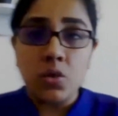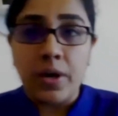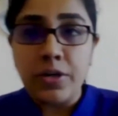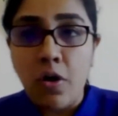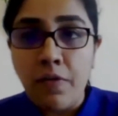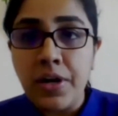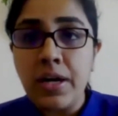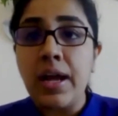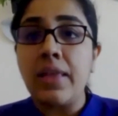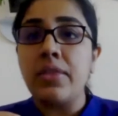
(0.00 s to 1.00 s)
quite
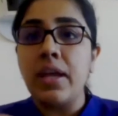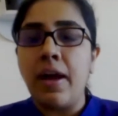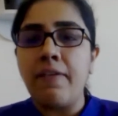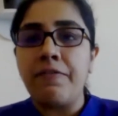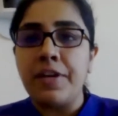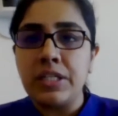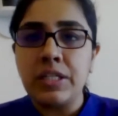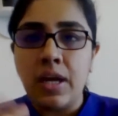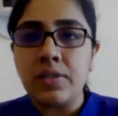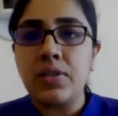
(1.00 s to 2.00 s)
often and they have a
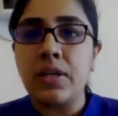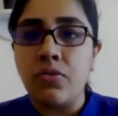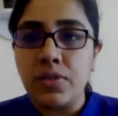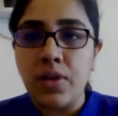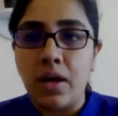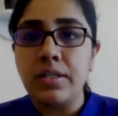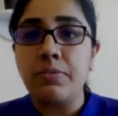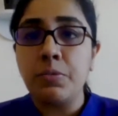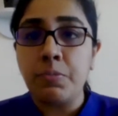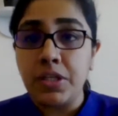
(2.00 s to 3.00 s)
fantastic result,
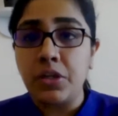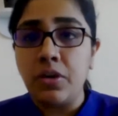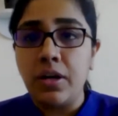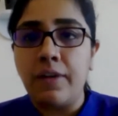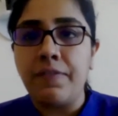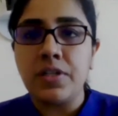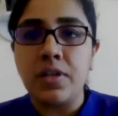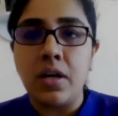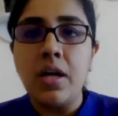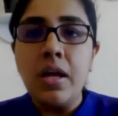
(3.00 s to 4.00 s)
particularly if it's
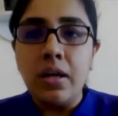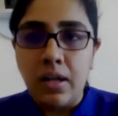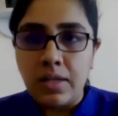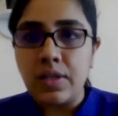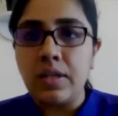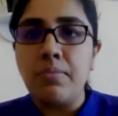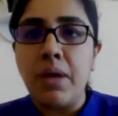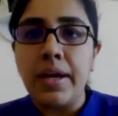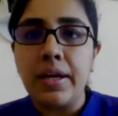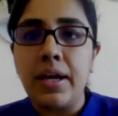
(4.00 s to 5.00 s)
a classical
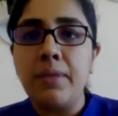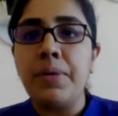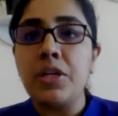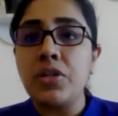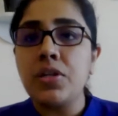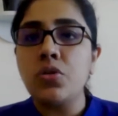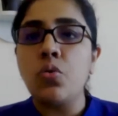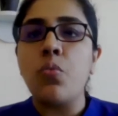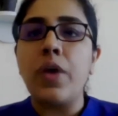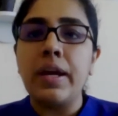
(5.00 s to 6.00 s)
migraine. Patients
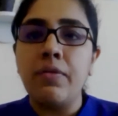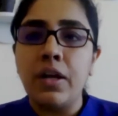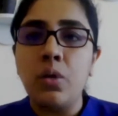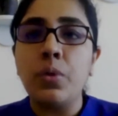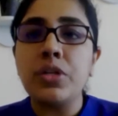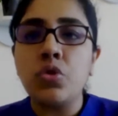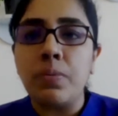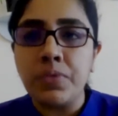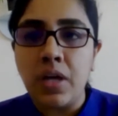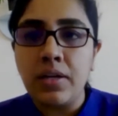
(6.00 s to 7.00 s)
do very well with
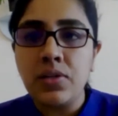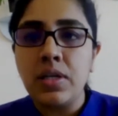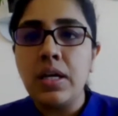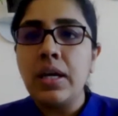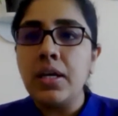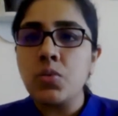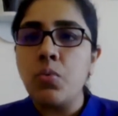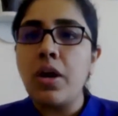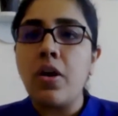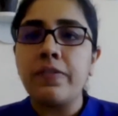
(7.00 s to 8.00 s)
triptans. It's
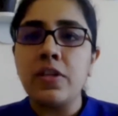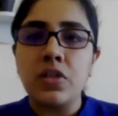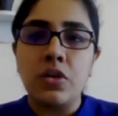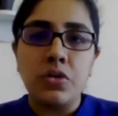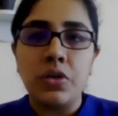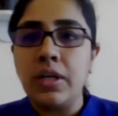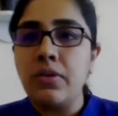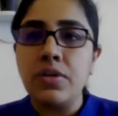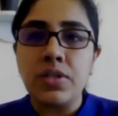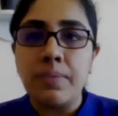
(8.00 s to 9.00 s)
one of the
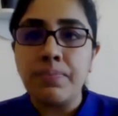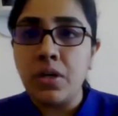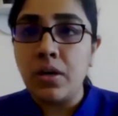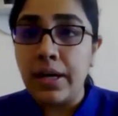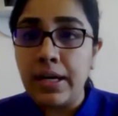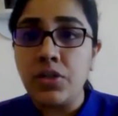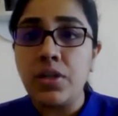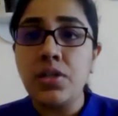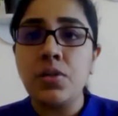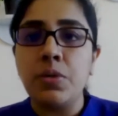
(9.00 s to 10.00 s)
serotonin receptor
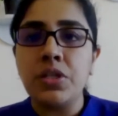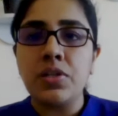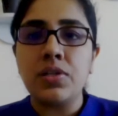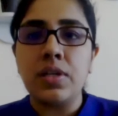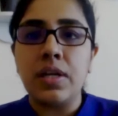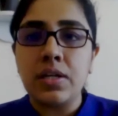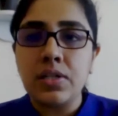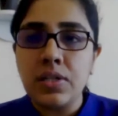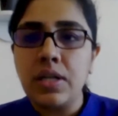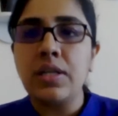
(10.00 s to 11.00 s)
agents, which is
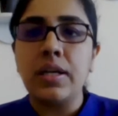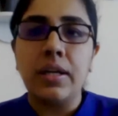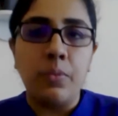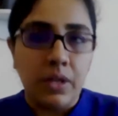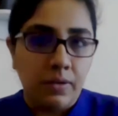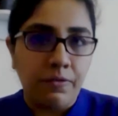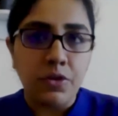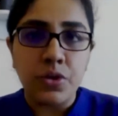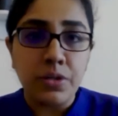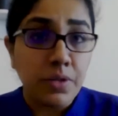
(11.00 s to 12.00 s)
exceedingly well
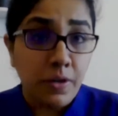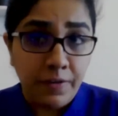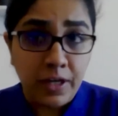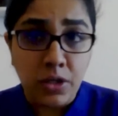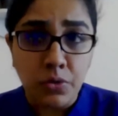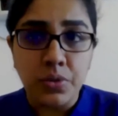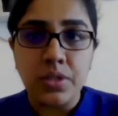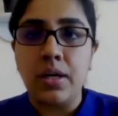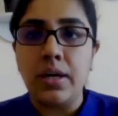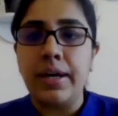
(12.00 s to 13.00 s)
for treatment of
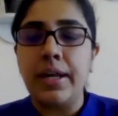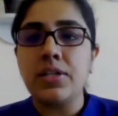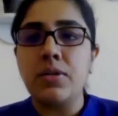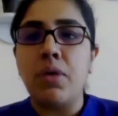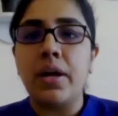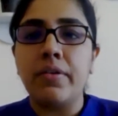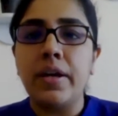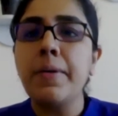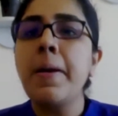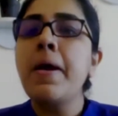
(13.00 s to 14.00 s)
acute uh, headaches and
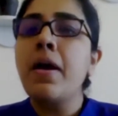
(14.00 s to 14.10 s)
migraine.